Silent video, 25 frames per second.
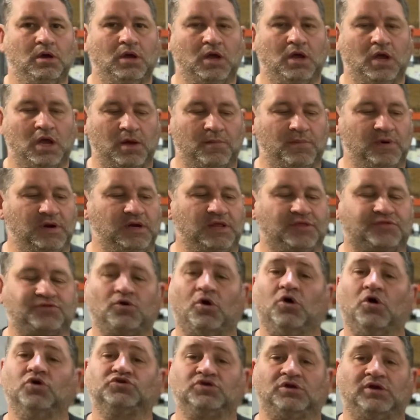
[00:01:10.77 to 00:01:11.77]
I mean, it
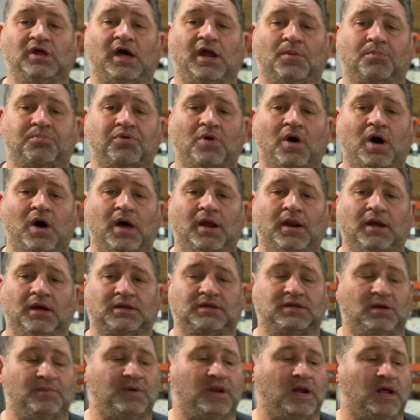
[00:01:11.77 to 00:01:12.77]
throws a lot of
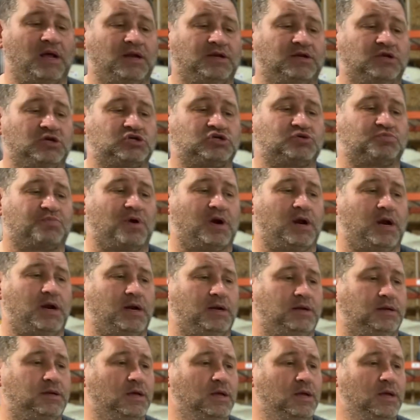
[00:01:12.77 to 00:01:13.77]
product. I mean, I just
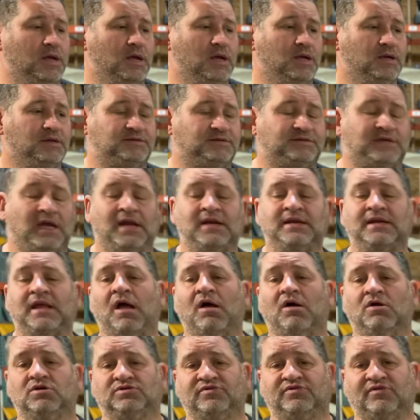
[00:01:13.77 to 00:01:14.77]
sprayed 10
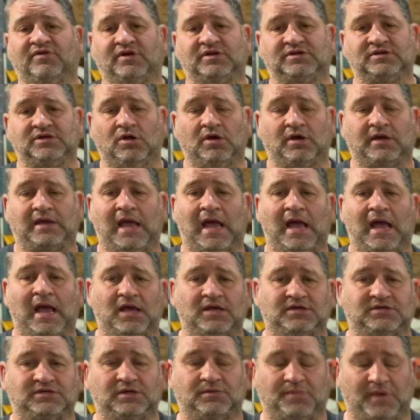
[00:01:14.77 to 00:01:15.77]
gallons of oxalic
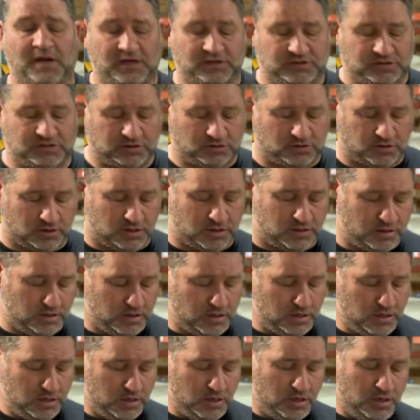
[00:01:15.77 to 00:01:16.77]
acid. Basically,
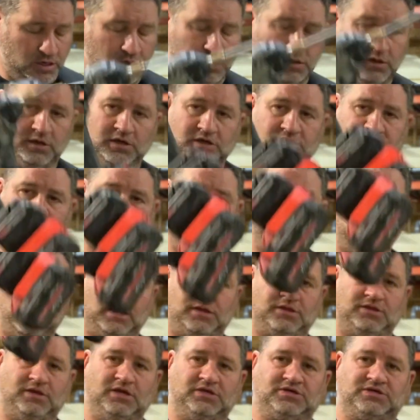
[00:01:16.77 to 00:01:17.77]
you just
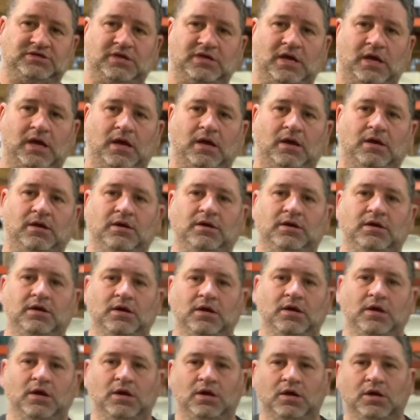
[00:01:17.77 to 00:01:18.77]
take this
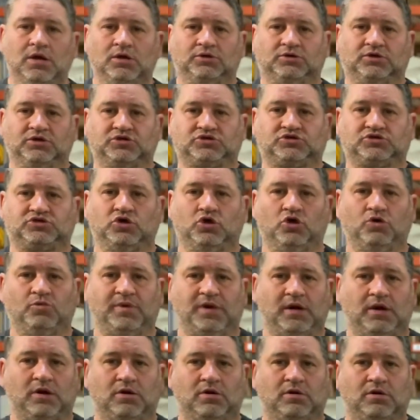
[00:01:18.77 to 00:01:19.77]
this tube
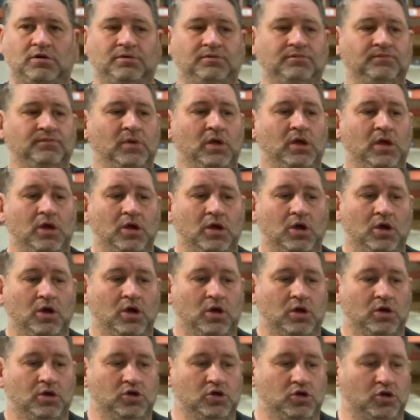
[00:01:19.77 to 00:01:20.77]
here,
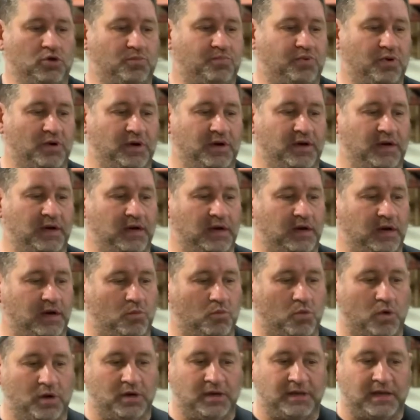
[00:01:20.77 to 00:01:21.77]
you can put it in a
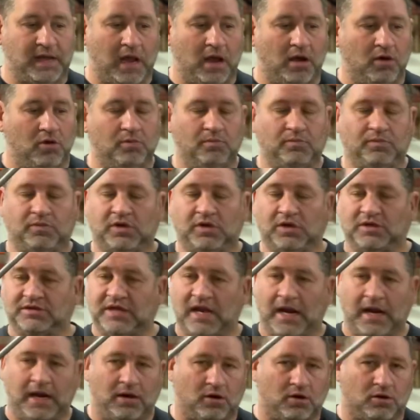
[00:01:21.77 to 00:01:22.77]
1-gallon
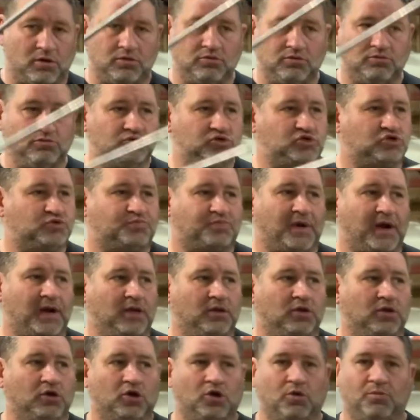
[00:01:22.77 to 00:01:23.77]
container, spray
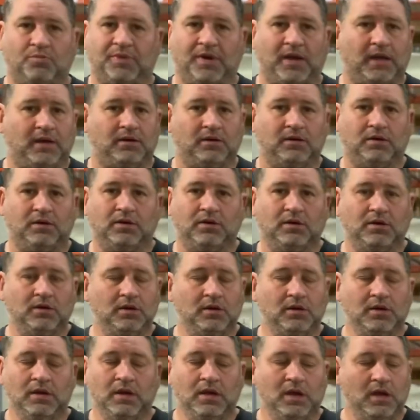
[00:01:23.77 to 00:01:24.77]
a little bit,
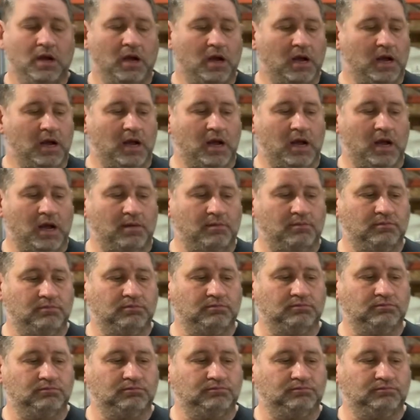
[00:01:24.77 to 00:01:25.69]
and